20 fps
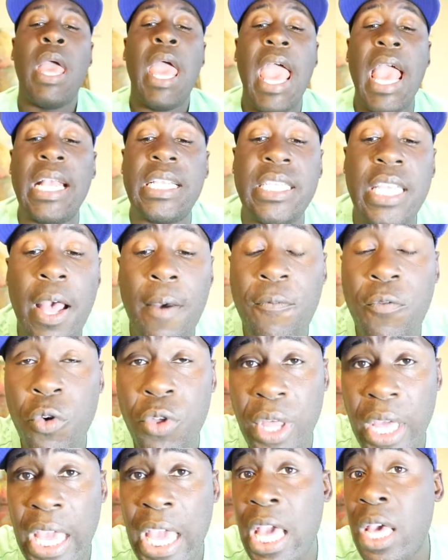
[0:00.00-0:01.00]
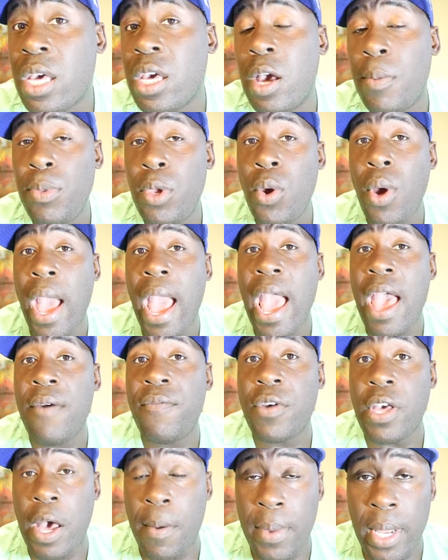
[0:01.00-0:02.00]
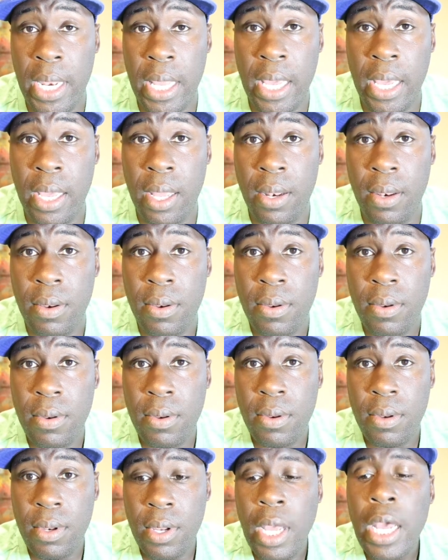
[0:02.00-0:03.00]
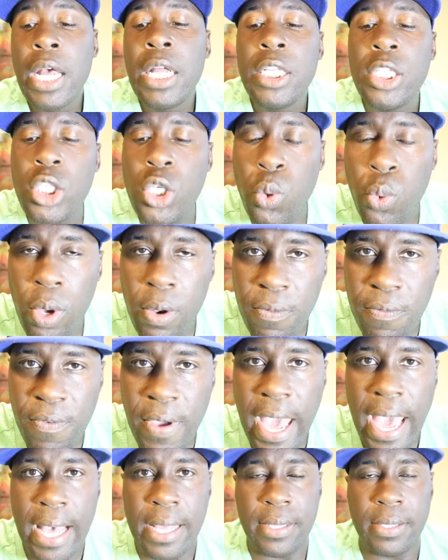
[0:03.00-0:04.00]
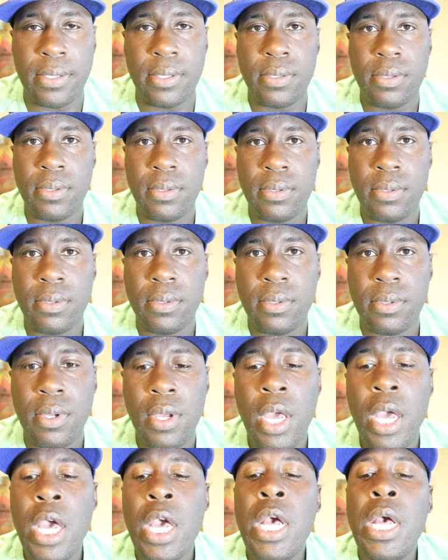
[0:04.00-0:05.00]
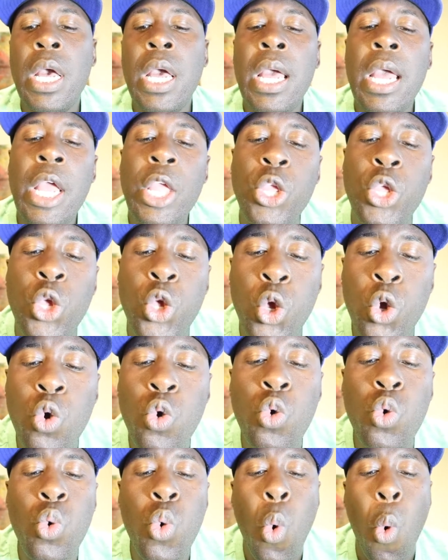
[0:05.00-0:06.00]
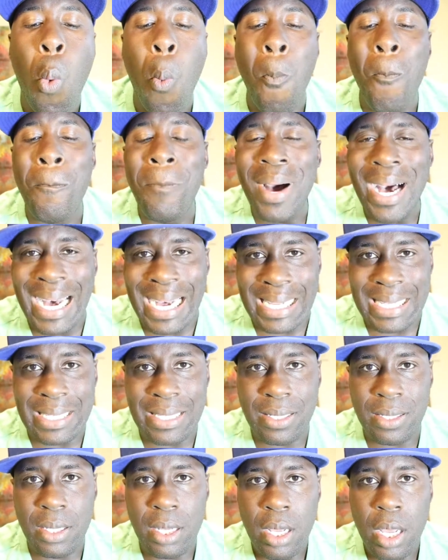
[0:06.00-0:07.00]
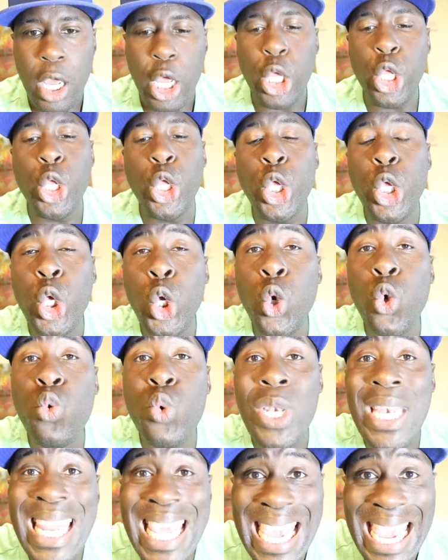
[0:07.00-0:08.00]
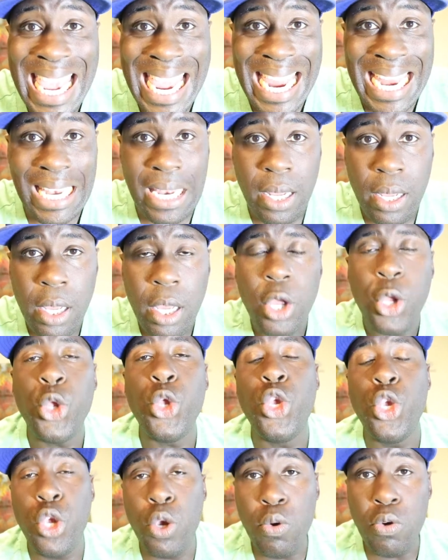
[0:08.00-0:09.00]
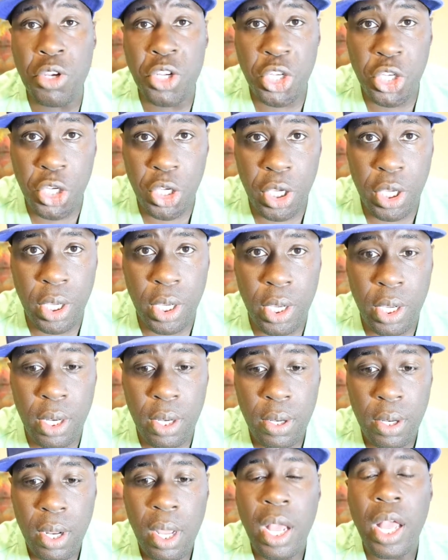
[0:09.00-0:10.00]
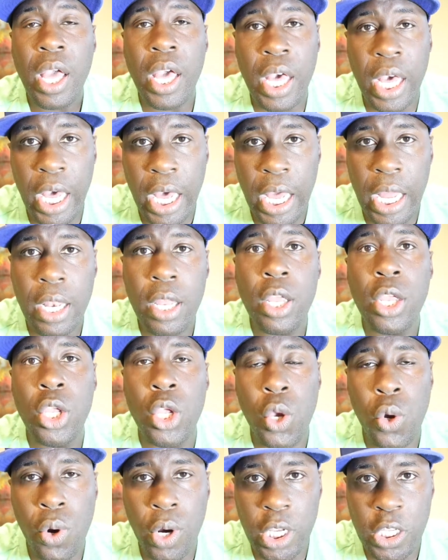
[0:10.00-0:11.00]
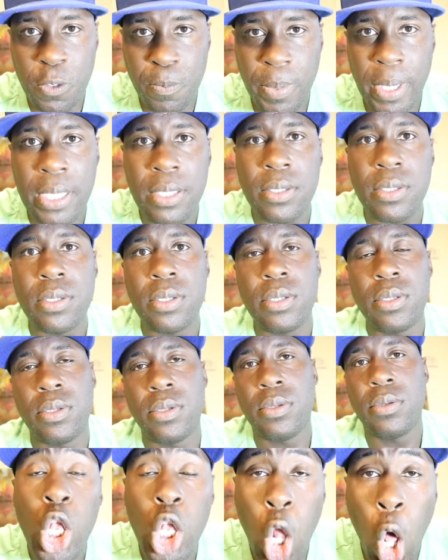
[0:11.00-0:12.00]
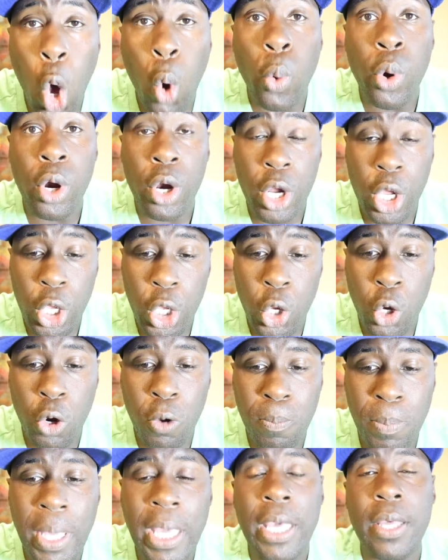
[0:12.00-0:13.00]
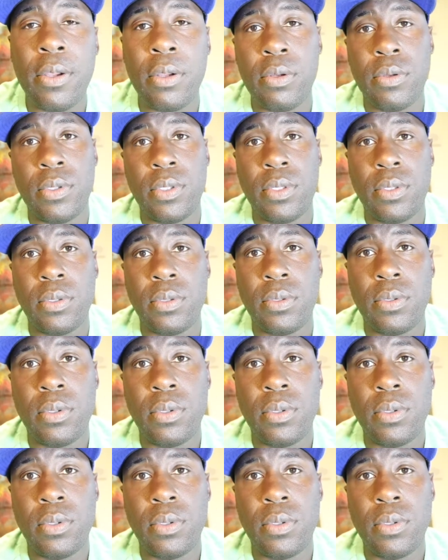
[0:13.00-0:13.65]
Except for the income you have coming in to invest. You must, you need, you should cut your expenses, lower your bills.